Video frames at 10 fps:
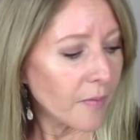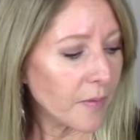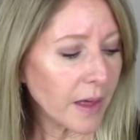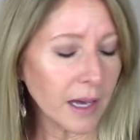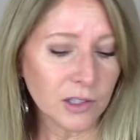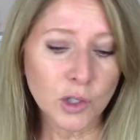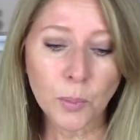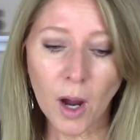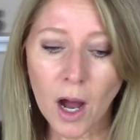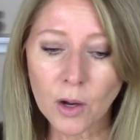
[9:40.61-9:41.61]
The
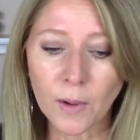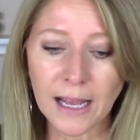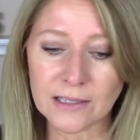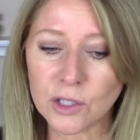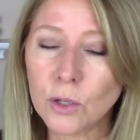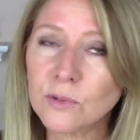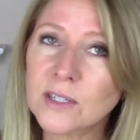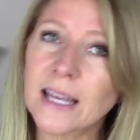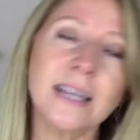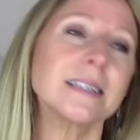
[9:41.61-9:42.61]
Super Aqua has no
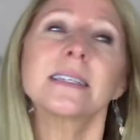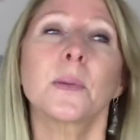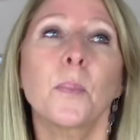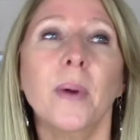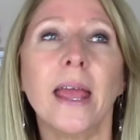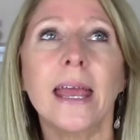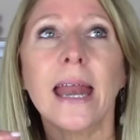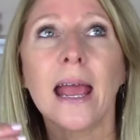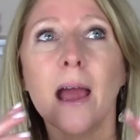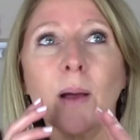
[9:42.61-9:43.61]
scent, but
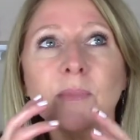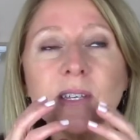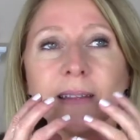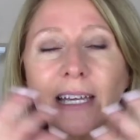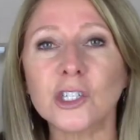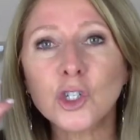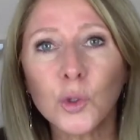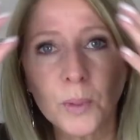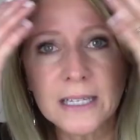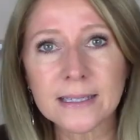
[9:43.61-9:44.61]
it comes in like two
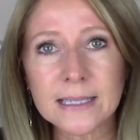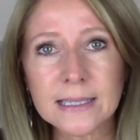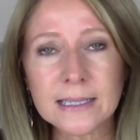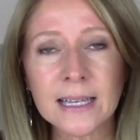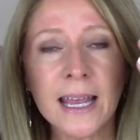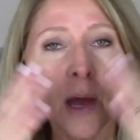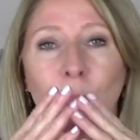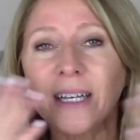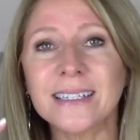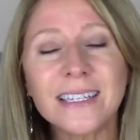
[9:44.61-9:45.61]
pieces,
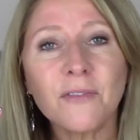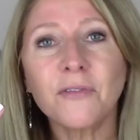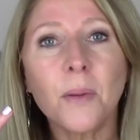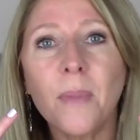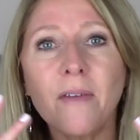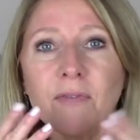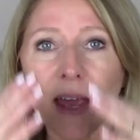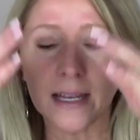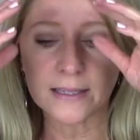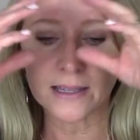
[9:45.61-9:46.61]
but it didn't fit my
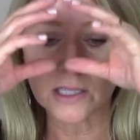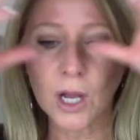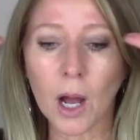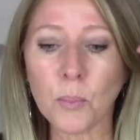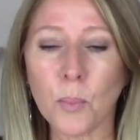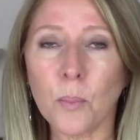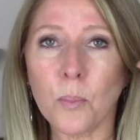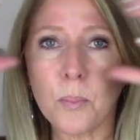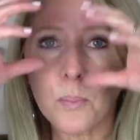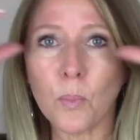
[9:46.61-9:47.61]
face. The top
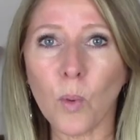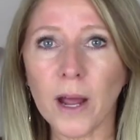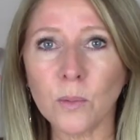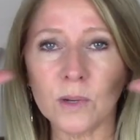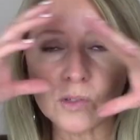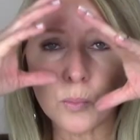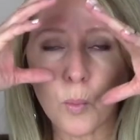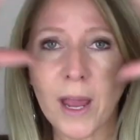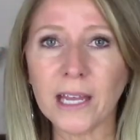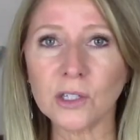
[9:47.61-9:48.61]
one was
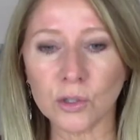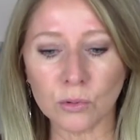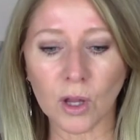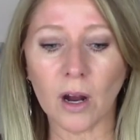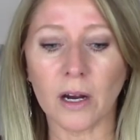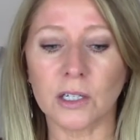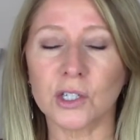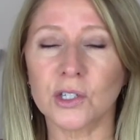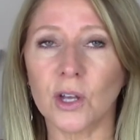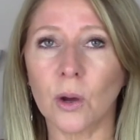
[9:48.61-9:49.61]
way too large,
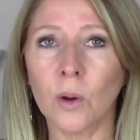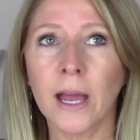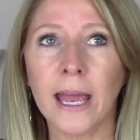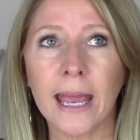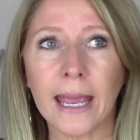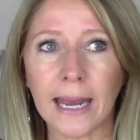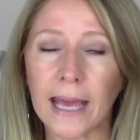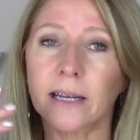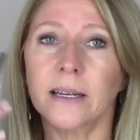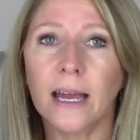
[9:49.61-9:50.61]
so it
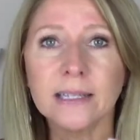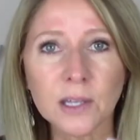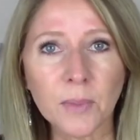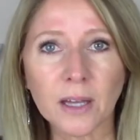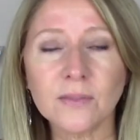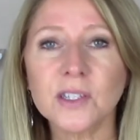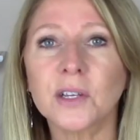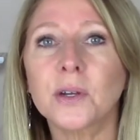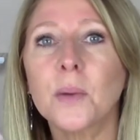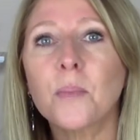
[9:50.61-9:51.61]
had a nice amount of
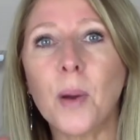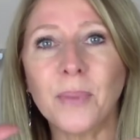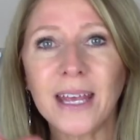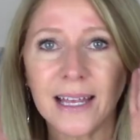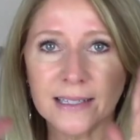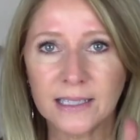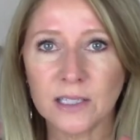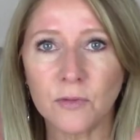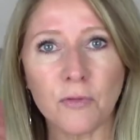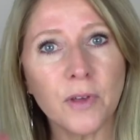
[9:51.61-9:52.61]
serum, but because it
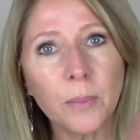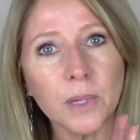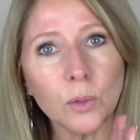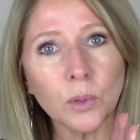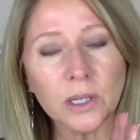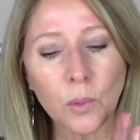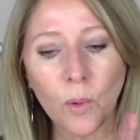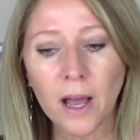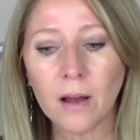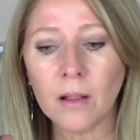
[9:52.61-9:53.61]
didn't fit me really
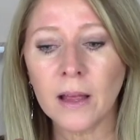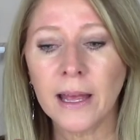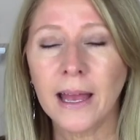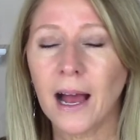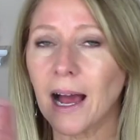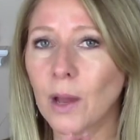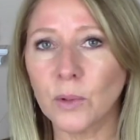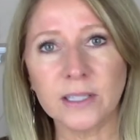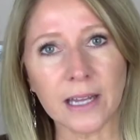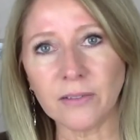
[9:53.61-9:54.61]
well, I
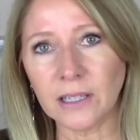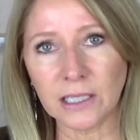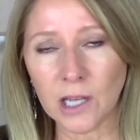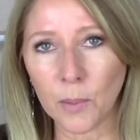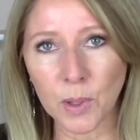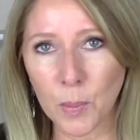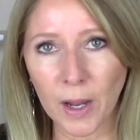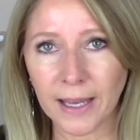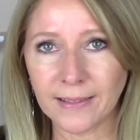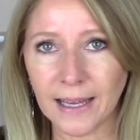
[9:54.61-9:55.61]
would definitely not be
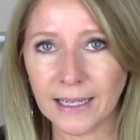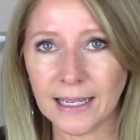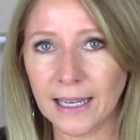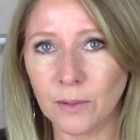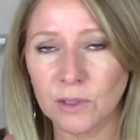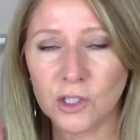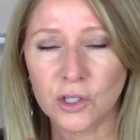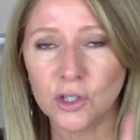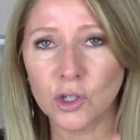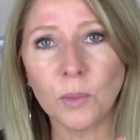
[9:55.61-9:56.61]
buying that again. It was
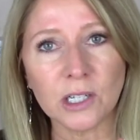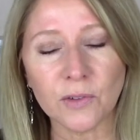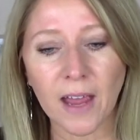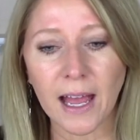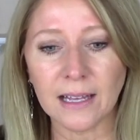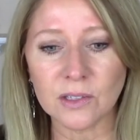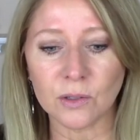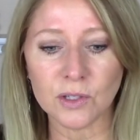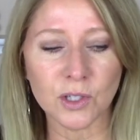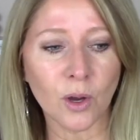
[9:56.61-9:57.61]
just too much of a
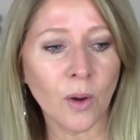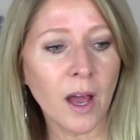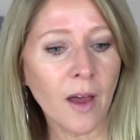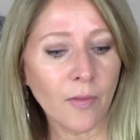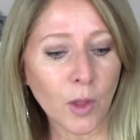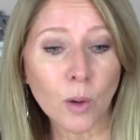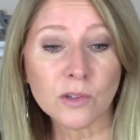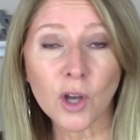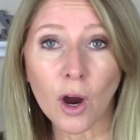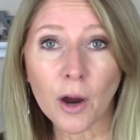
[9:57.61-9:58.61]
hassle. So
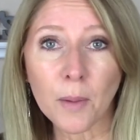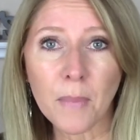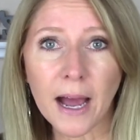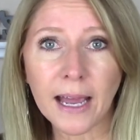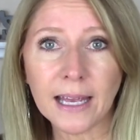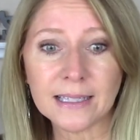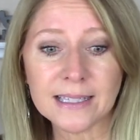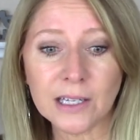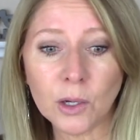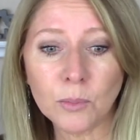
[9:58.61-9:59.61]
those are my
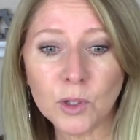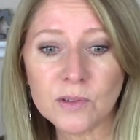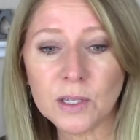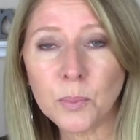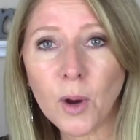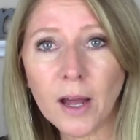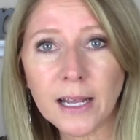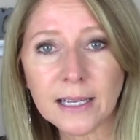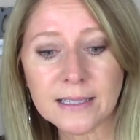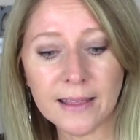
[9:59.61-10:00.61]
snail mucin
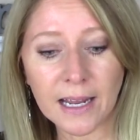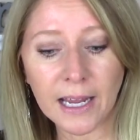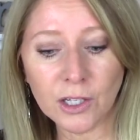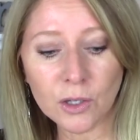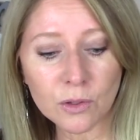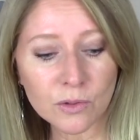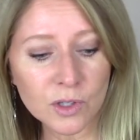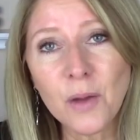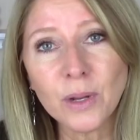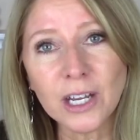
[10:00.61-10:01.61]
products that I
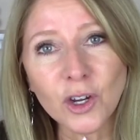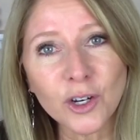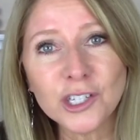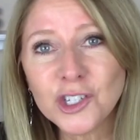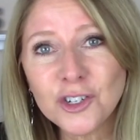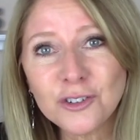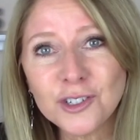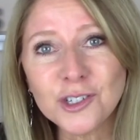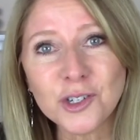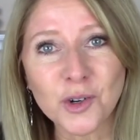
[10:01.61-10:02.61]
used. I would encourage you
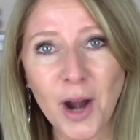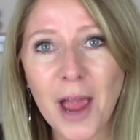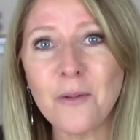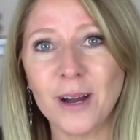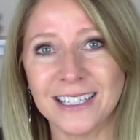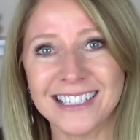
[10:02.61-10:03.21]
to try one